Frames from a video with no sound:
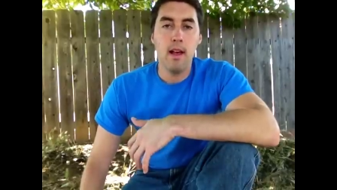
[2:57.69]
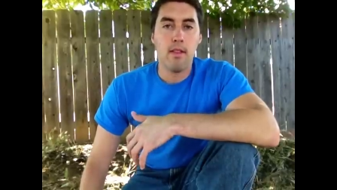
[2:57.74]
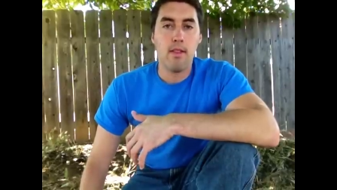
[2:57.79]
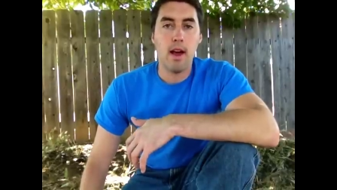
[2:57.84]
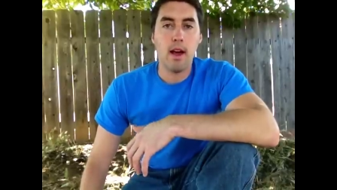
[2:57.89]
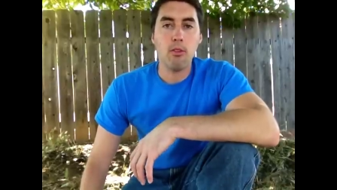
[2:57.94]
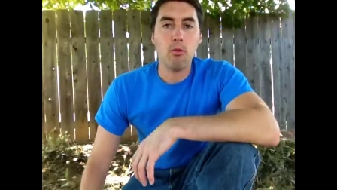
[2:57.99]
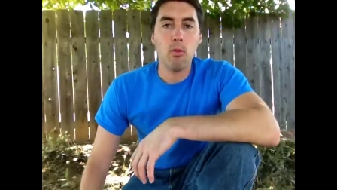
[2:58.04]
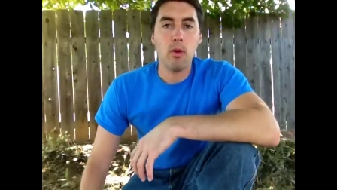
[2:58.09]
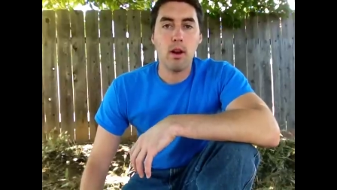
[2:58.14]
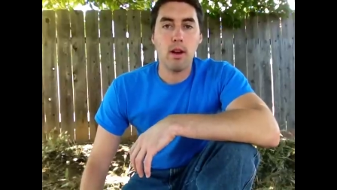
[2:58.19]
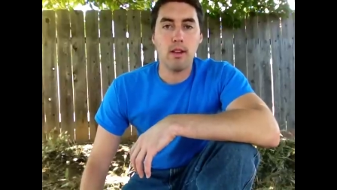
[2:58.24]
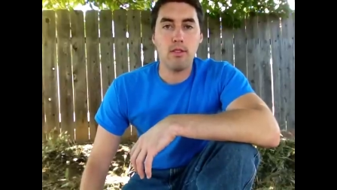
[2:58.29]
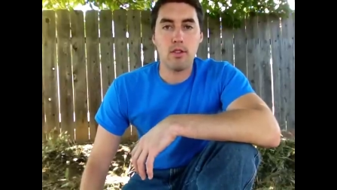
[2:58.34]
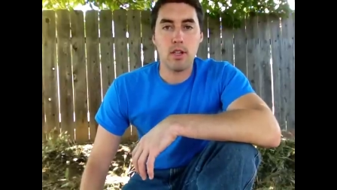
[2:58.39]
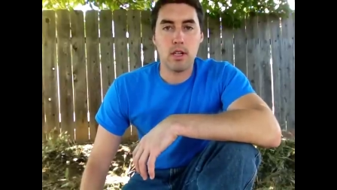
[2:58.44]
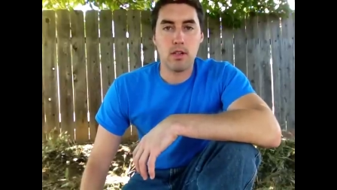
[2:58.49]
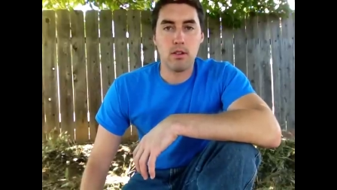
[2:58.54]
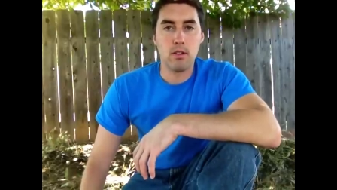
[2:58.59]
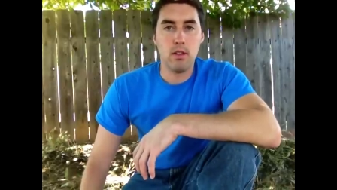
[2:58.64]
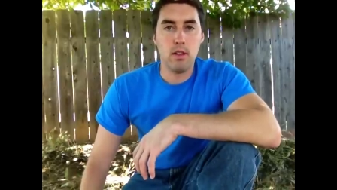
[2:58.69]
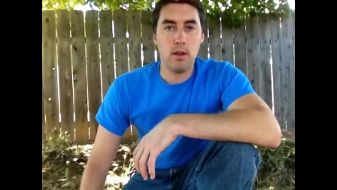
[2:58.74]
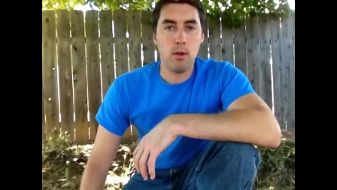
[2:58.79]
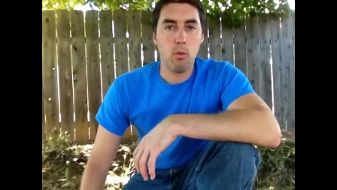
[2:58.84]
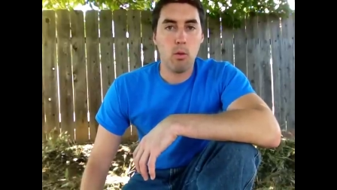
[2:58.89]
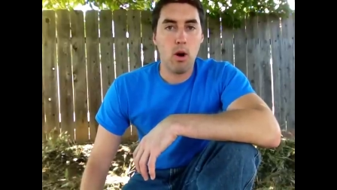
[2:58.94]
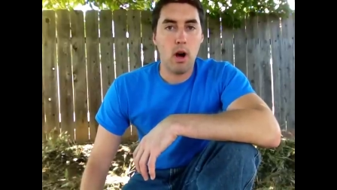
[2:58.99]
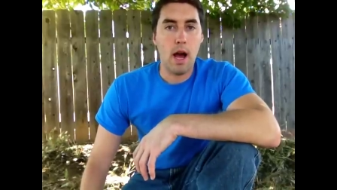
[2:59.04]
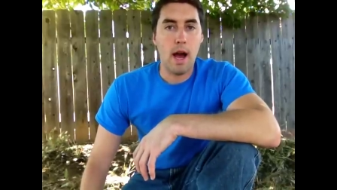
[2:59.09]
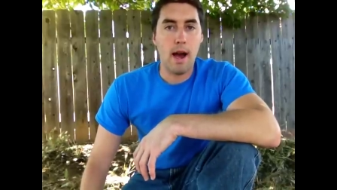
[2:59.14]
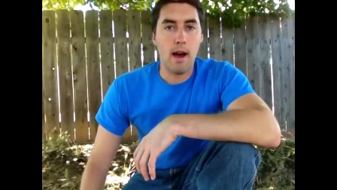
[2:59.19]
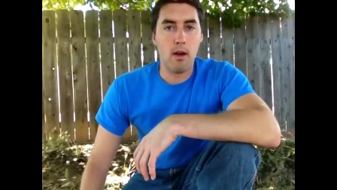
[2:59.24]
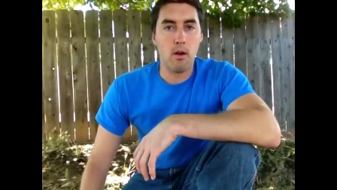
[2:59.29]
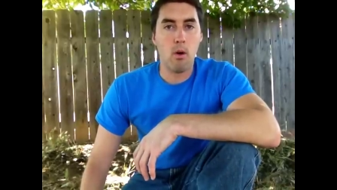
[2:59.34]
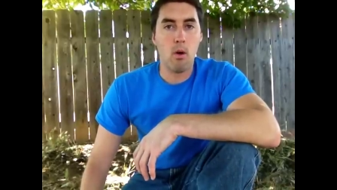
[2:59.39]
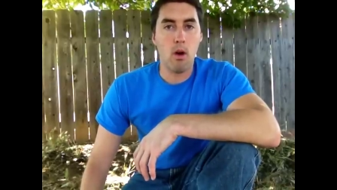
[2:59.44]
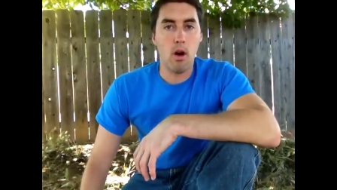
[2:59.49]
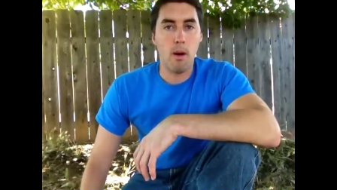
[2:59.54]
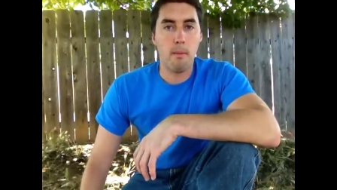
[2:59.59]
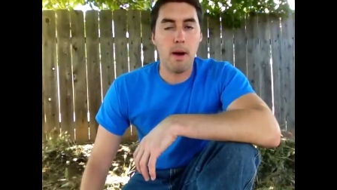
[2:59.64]
that's when I generally will add
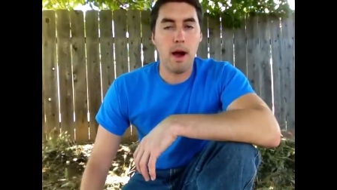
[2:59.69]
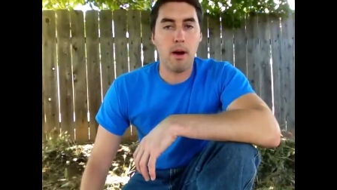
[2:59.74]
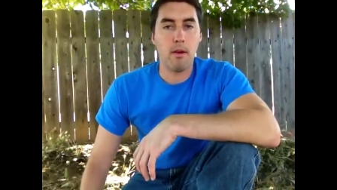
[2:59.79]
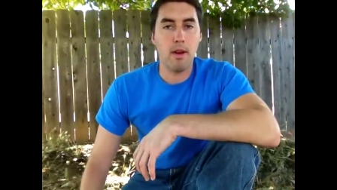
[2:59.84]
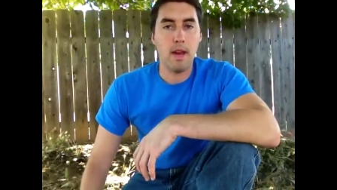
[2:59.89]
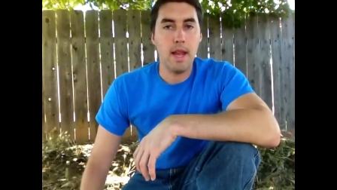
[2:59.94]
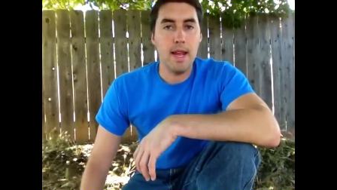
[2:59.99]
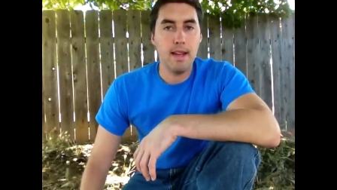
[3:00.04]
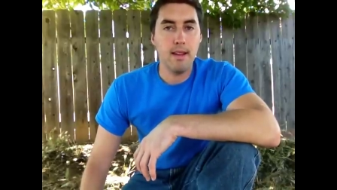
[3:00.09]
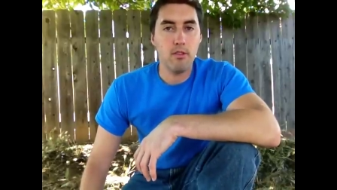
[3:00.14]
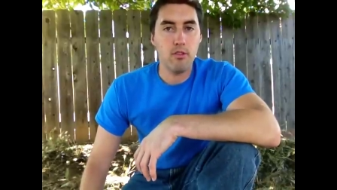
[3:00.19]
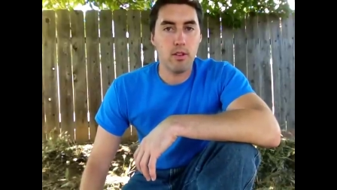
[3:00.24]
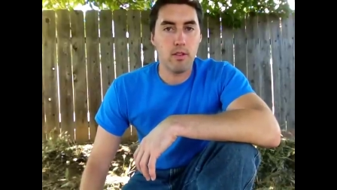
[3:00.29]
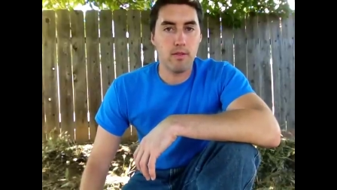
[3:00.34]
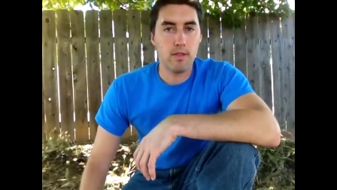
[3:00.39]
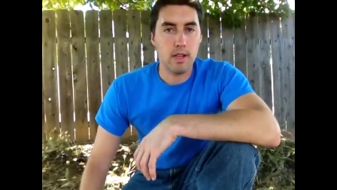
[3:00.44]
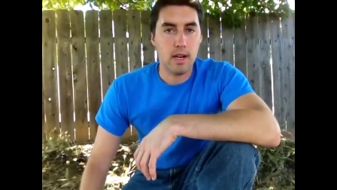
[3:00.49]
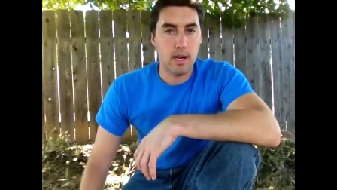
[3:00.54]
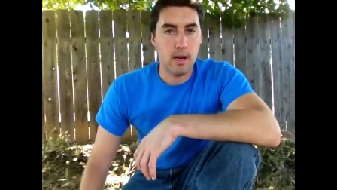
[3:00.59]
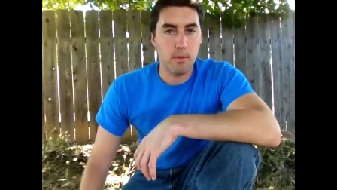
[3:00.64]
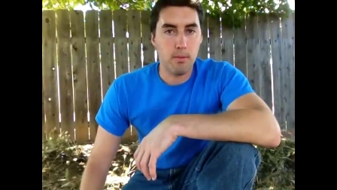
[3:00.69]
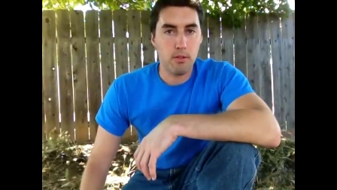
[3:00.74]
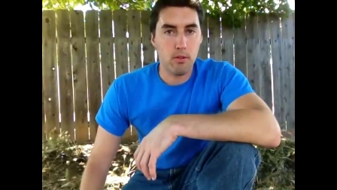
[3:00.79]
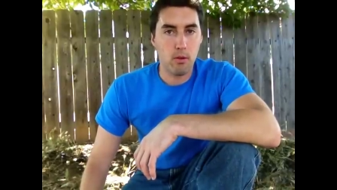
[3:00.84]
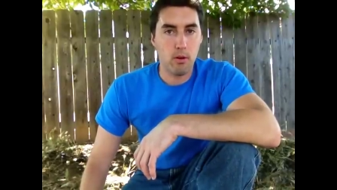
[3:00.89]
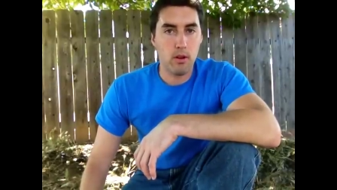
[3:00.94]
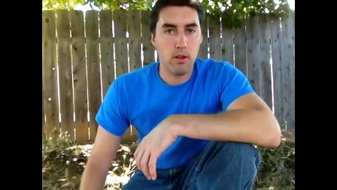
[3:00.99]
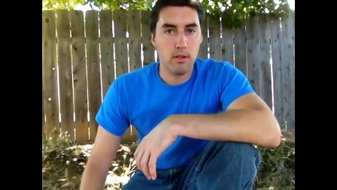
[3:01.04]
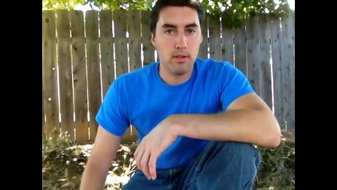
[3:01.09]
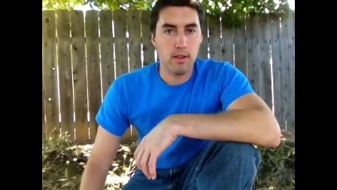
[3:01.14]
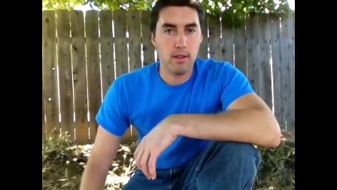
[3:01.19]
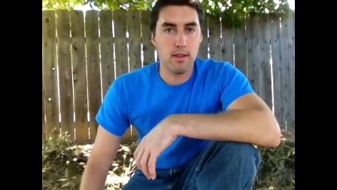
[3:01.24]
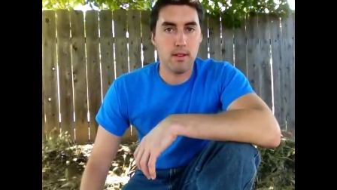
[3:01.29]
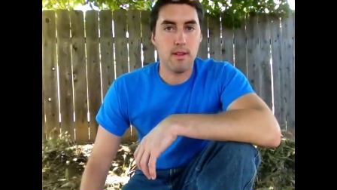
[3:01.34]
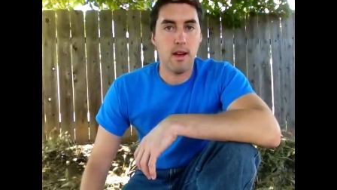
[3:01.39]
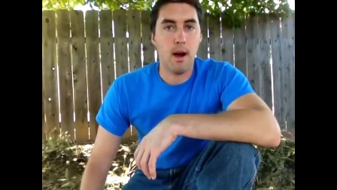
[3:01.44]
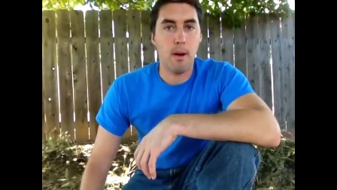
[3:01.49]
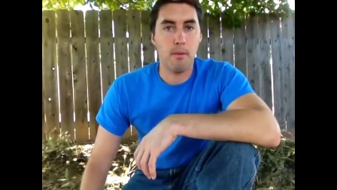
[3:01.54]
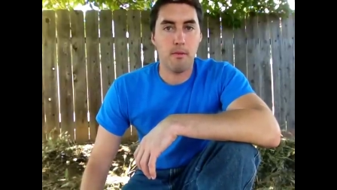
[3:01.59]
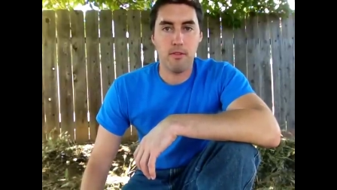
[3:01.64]
about an inch of topsoil to the
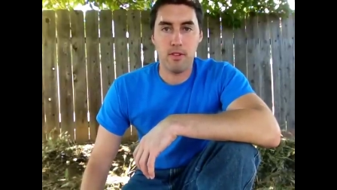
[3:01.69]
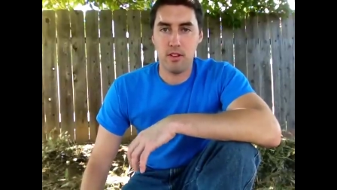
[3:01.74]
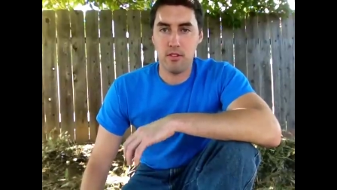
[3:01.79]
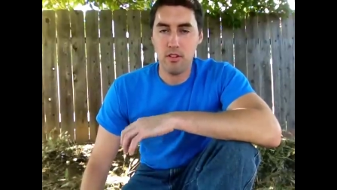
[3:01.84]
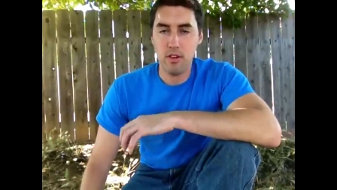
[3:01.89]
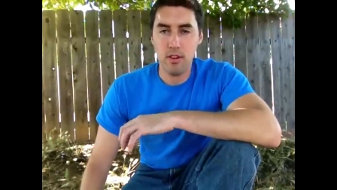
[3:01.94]
top of it